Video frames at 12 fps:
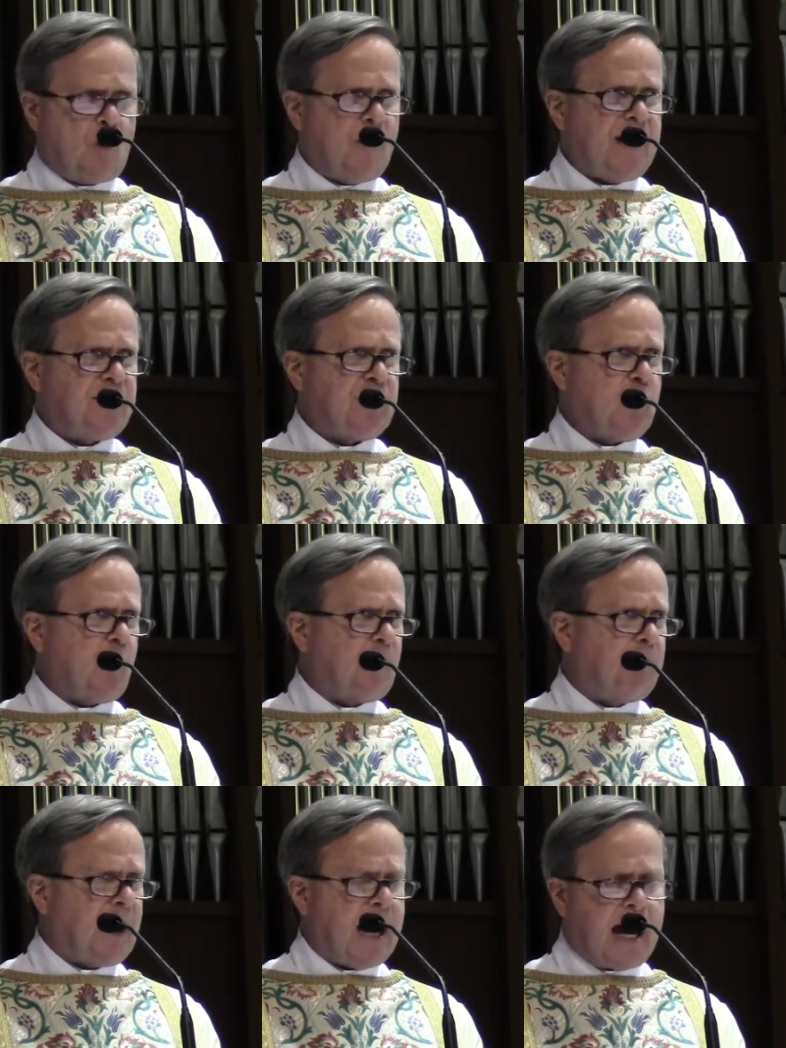But we too
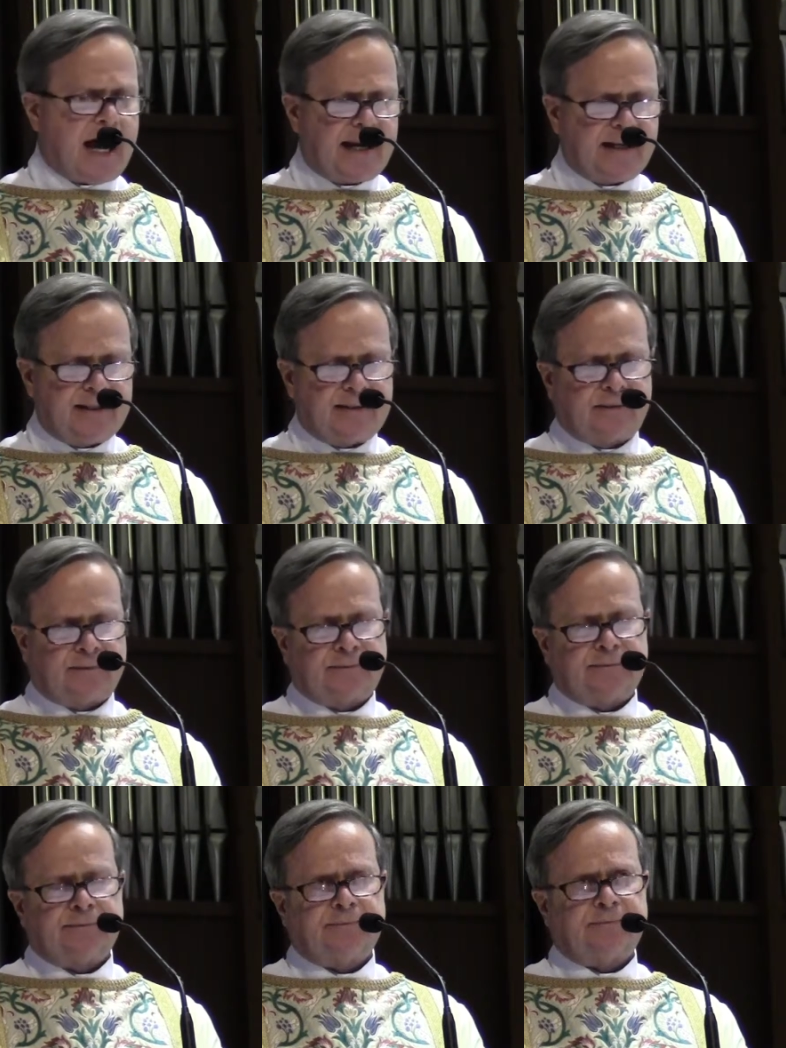were blind.
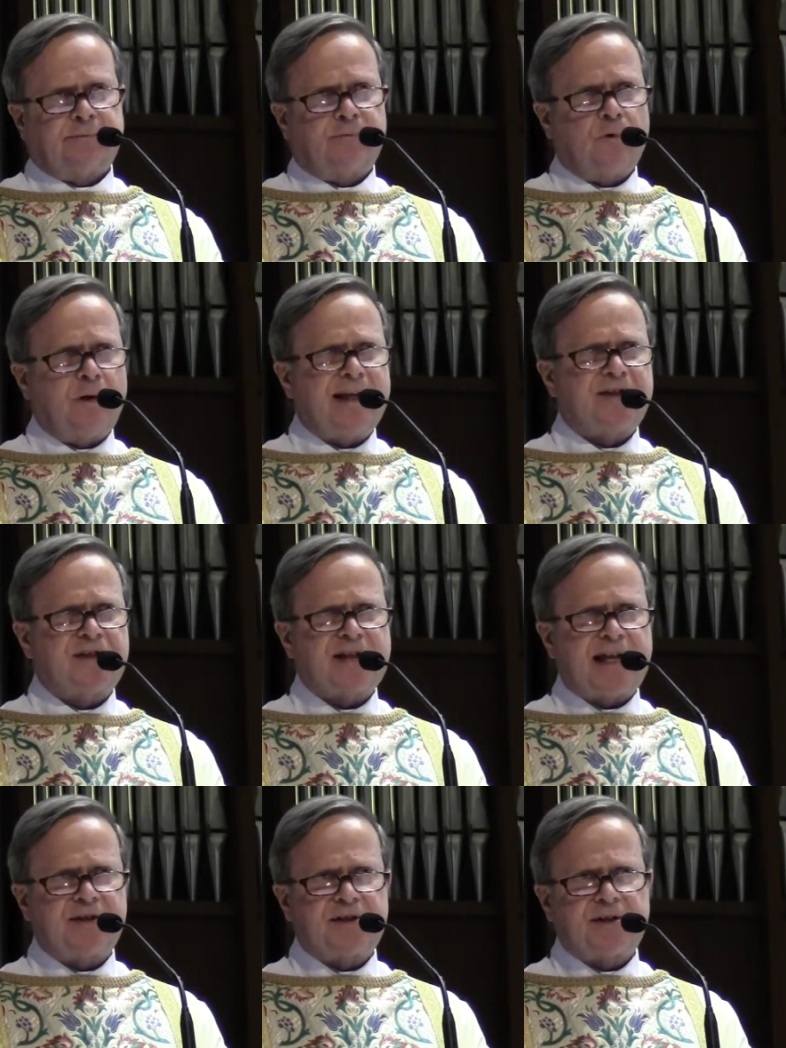We're
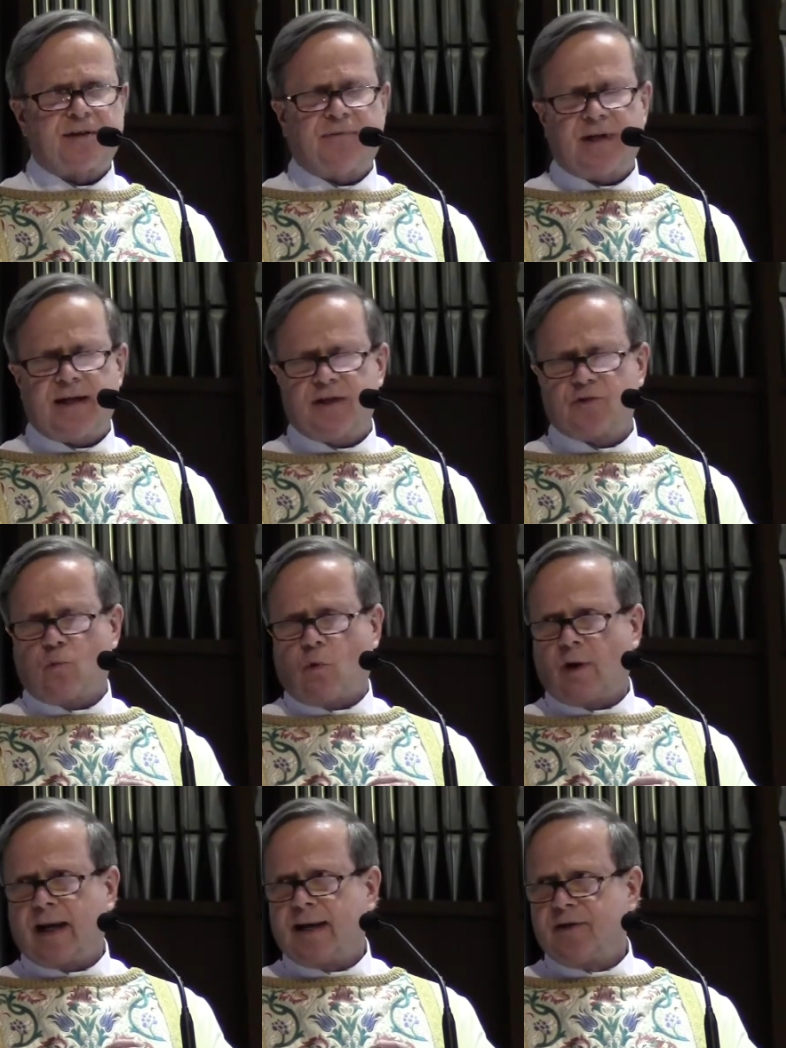insensitive to his
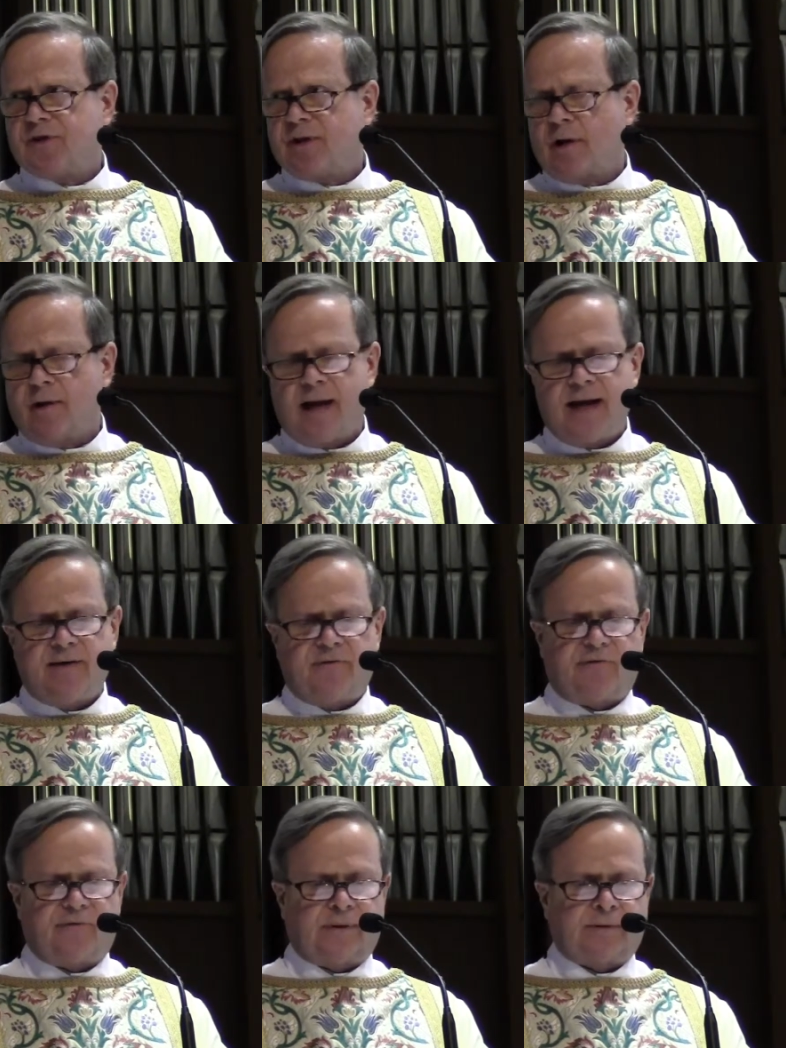workings in our
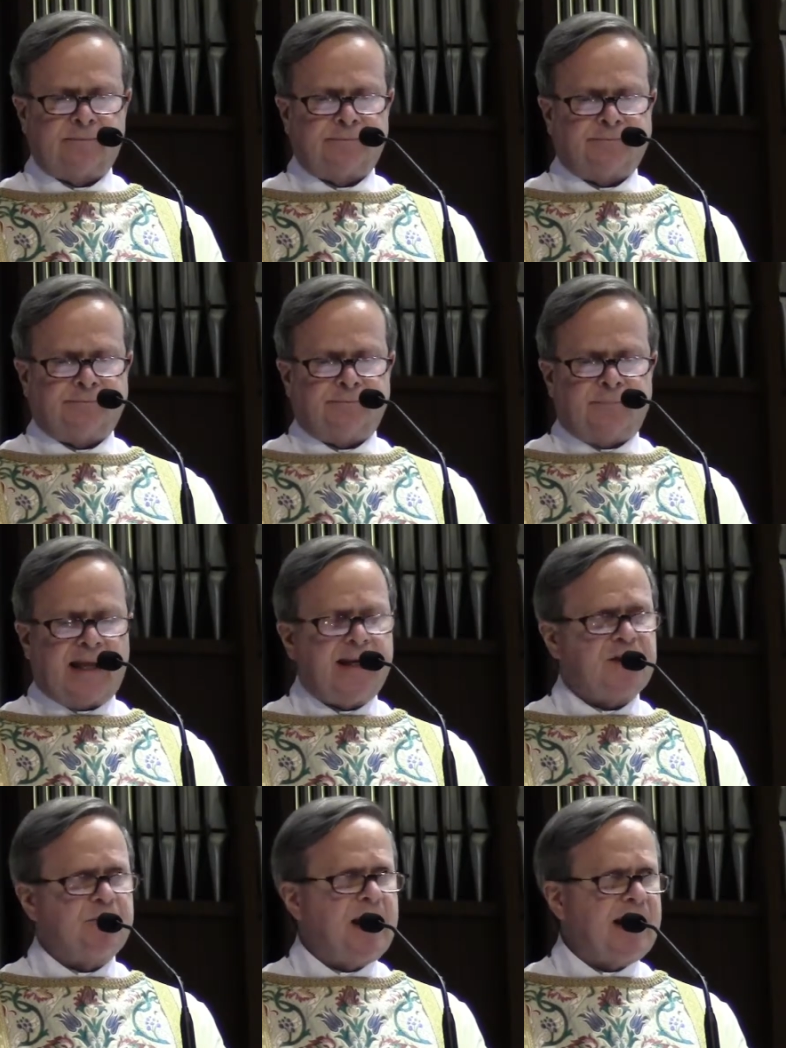life
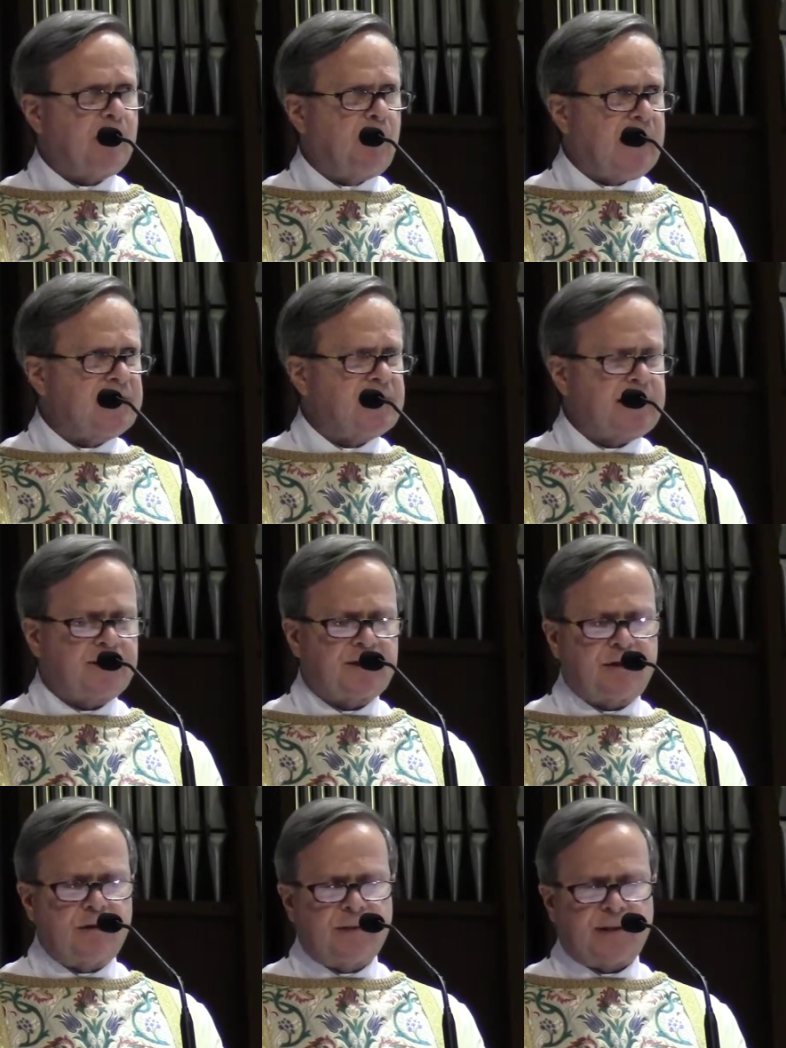and his many
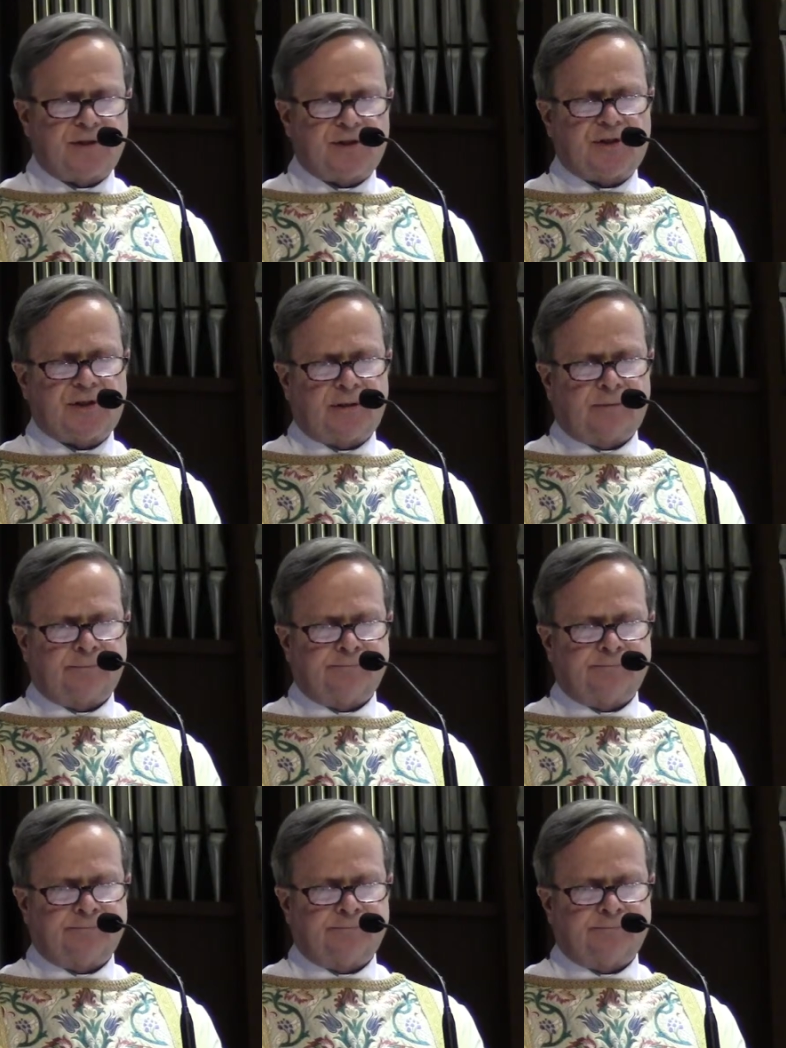blessings to us.